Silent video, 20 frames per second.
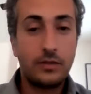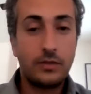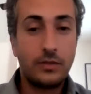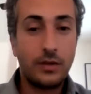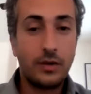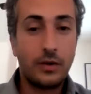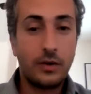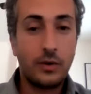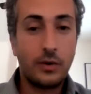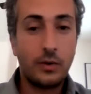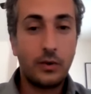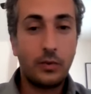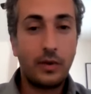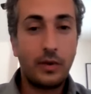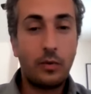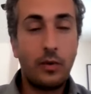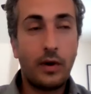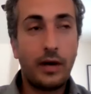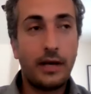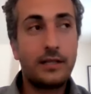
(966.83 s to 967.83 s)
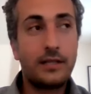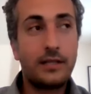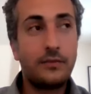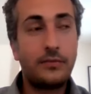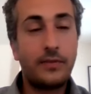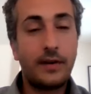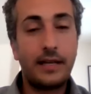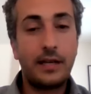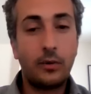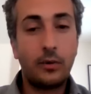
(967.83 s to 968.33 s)
So we wanted to
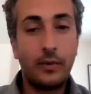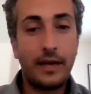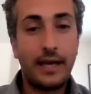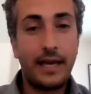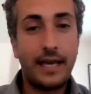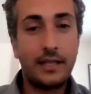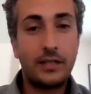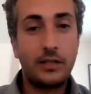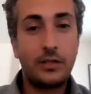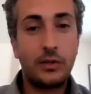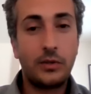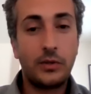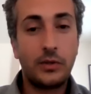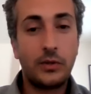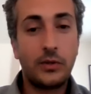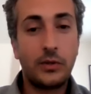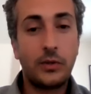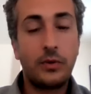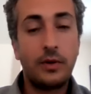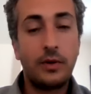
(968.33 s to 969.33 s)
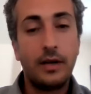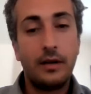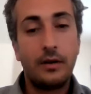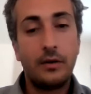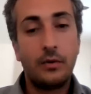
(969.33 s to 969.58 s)
find a way to